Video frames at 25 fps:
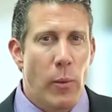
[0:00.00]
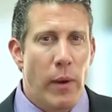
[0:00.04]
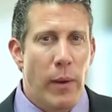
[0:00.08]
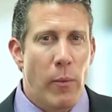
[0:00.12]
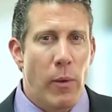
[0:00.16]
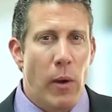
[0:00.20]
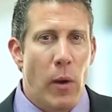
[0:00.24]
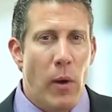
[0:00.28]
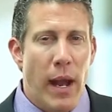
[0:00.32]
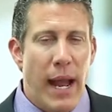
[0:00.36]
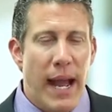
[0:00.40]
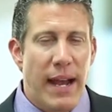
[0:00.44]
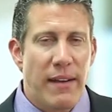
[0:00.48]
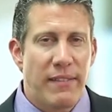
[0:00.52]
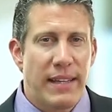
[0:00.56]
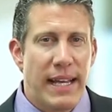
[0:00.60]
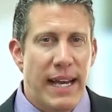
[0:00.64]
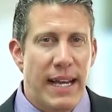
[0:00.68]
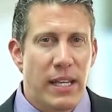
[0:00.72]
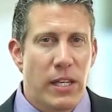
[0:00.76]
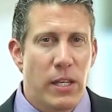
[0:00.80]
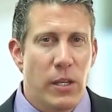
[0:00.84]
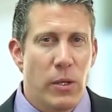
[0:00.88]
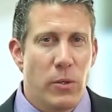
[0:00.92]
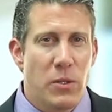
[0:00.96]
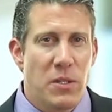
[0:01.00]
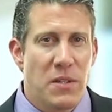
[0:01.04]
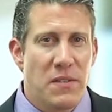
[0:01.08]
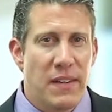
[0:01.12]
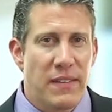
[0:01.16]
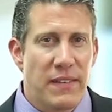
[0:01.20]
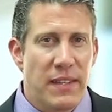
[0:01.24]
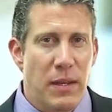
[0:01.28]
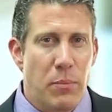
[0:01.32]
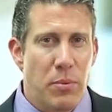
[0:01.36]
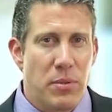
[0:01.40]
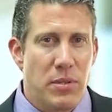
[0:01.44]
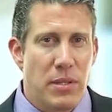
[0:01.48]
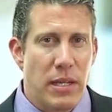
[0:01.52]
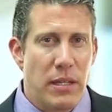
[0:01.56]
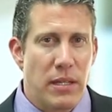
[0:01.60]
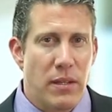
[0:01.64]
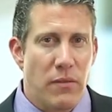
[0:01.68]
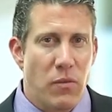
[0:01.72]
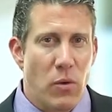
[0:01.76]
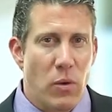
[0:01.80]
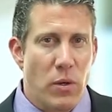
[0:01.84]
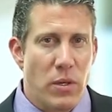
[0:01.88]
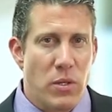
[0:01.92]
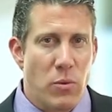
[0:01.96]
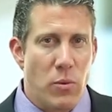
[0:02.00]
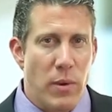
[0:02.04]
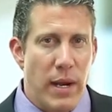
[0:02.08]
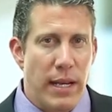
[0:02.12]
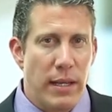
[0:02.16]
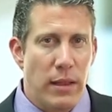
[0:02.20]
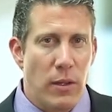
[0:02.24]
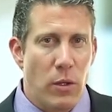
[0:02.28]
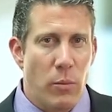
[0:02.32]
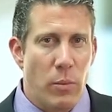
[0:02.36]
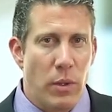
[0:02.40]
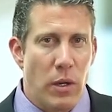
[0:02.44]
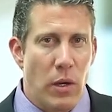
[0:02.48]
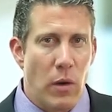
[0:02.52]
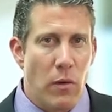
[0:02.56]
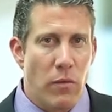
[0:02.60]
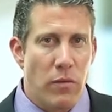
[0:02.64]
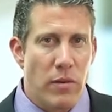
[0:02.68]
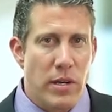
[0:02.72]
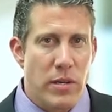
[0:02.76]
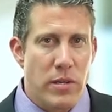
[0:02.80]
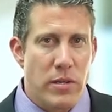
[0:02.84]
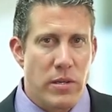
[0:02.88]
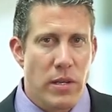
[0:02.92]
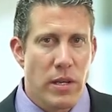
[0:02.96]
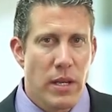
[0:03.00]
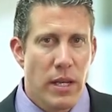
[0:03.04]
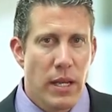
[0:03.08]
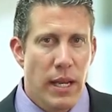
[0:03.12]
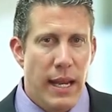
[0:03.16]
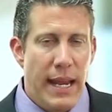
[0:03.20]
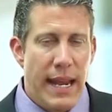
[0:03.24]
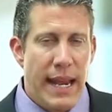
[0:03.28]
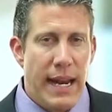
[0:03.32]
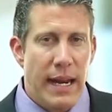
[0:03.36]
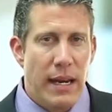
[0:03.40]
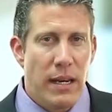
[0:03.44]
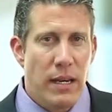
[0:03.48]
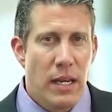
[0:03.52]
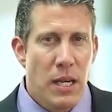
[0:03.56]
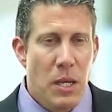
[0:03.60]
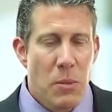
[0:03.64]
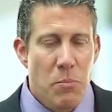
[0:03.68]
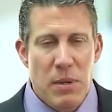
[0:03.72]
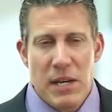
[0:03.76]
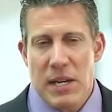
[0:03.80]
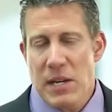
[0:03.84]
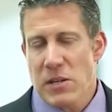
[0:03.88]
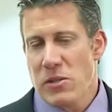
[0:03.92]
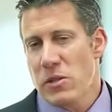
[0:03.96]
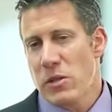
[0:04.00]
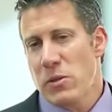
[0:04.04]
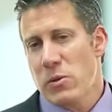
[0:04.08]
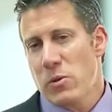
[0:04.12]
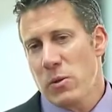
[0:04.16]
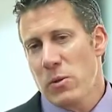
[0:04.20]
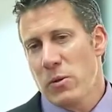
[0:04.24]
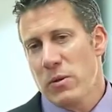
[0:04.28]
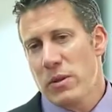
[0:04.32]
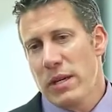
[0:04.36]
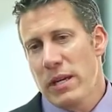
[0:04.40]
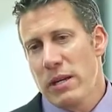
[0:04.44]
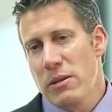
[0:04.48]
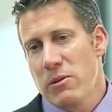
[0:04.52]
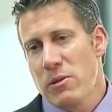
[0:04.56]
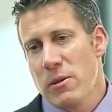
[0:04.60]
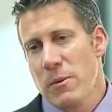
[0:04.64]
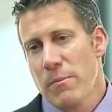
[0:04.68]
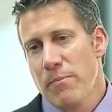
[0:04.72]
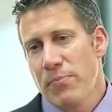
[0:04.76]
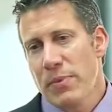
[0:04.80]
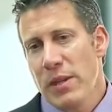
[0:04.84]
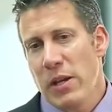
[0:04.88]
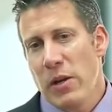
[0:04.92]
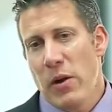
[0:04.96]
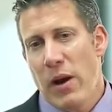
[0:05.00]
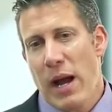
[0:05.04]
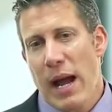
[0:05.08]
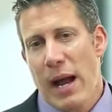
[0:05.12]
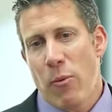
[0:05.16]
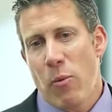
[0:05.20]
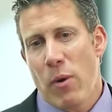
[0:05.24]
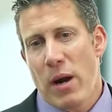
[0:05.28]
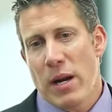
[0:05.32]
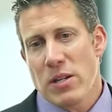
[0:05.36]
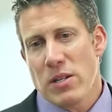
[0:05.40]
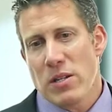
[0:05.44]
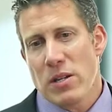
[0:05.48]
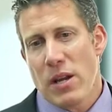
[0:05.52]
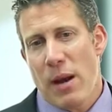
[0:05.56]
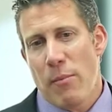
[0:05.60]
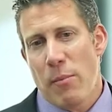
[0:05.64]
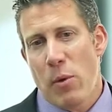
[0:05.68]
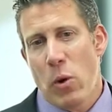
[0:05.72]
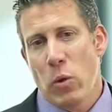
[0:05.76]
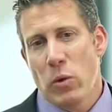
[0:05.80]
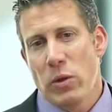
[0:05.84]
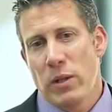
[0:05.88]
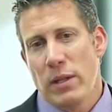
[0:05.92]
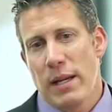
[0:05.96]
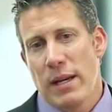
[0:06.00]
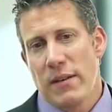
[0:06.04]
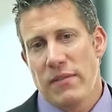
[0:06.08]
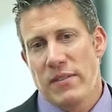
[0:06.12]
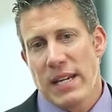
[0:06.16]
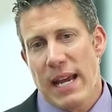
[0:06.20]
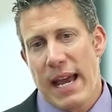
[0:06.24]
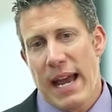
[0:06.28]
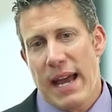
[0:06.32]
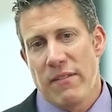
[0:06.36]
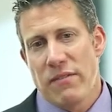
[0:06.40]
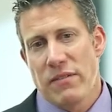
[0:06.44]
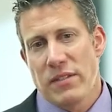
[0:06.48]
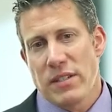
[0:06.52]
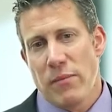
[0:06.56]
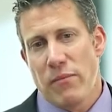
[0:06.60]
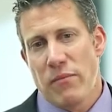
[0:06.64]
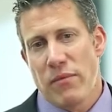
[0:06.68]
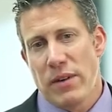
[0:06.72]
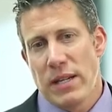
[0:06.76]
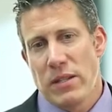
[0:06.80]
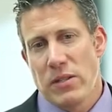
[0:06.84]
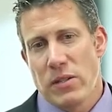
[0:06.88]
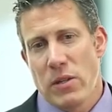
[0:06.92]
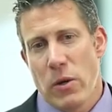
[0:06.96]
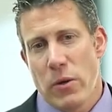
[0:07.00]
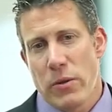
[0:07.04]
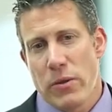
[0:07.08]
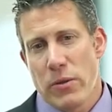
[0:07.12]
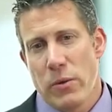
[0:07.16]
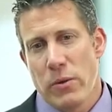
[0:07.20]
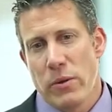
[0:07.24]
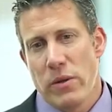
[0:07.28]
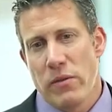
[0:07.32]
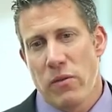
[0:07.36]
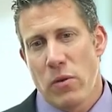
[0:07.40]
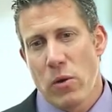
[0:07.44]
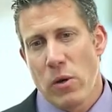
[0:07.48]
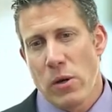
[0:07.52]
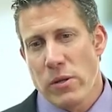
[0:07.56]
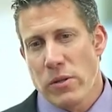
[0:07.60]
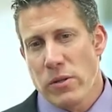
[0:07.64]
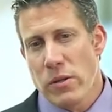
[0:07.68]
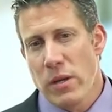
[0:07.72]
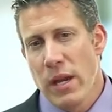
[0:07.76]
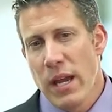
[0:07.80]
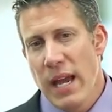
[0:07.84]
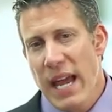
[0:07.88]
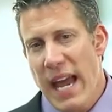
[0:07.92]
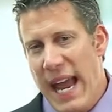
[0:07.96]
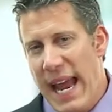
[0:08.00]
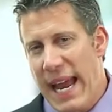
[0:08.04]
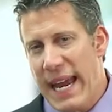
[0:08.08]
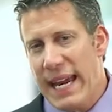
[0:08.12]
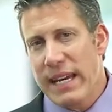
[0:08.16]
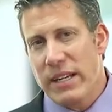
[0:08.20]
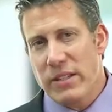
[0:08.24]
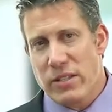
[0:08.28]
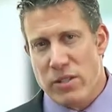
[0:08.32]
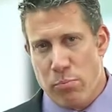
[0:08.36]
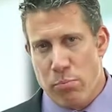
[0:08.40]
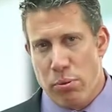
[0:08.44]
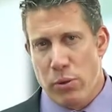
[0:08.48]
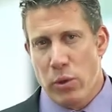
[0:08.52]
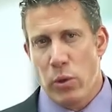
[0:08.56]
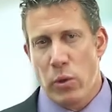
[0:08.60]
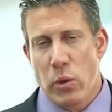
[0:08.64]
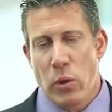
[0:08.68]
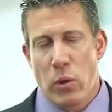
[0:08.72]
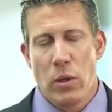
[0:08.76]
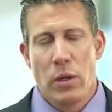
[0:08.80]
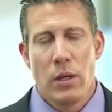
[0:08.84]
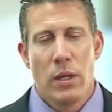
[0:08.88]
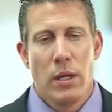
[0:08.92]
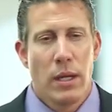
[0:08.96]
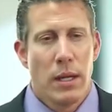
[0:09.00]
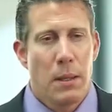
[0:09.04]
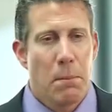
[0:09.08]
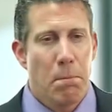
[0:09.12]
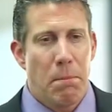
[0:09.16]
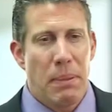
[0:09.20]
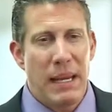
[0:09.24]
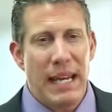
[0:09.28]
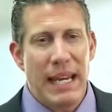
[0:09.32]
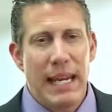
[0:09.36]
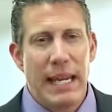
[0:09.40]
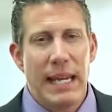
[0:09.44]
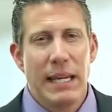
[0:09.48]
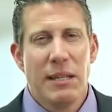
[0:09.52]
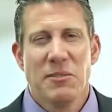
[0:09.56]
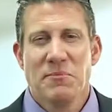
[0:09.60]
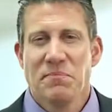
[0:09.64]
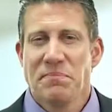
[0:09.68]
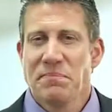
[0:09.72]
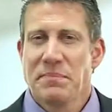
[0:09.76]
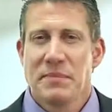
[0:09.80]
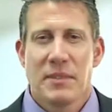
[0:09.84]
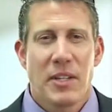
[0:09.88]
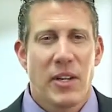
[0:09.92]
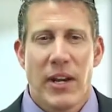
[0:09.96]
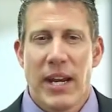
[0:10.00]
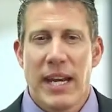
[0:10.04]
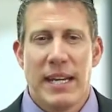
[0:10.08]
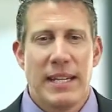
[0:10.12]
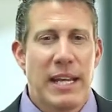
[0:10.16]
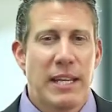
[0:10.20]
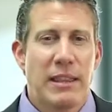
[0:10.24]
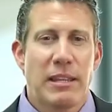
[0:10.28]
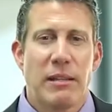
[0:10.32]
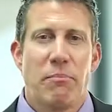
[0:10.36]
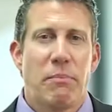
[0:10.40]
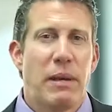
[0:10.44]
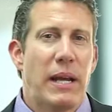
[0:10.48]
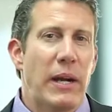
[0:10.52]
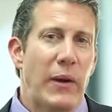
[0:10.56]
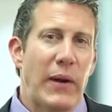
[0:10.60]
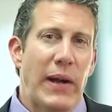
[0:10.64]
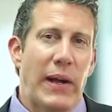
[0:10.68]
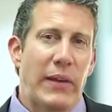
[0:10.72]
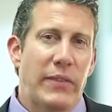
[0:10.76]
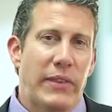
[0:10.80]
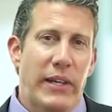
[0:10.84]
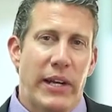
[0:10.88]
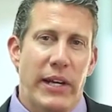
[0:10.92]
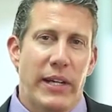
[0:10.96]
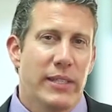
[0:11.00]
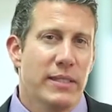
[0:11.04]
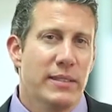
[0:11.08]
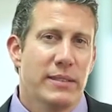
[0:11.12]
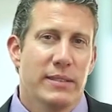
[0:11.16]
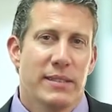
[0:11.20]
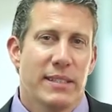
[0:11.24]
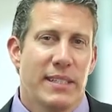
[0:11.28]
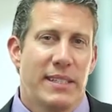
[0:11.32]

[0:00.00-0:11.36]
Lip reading: we won't have that huge 50% divorce rate looming over us. And because the truth is, I'm old enough to have some friends go through divorce. A, it's brutal. B, there ain't nothing better out there.